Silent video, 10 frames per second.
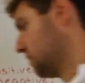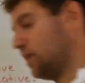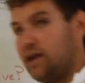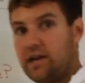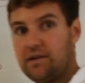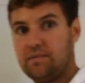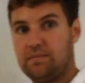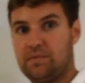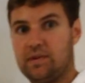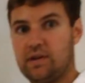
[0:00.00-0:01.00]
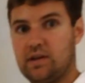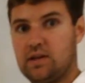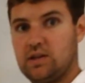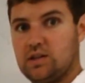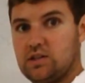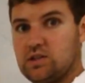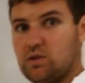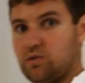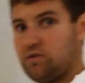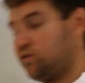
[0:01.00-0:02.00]
Okay?
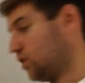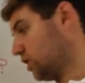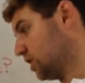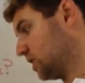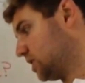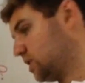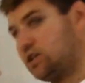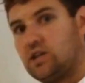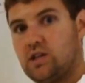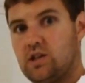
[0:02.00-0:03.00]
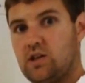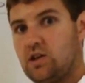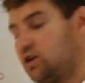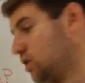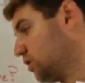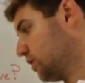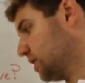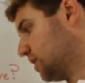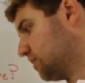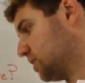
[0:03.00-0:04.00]
So first,
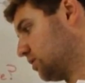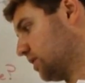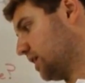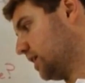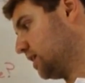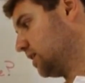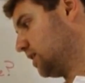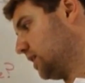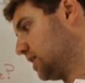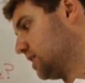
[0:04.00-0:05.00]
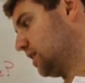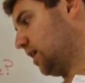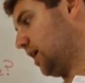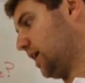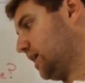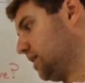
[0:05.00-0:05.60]
3 times 3 is 9.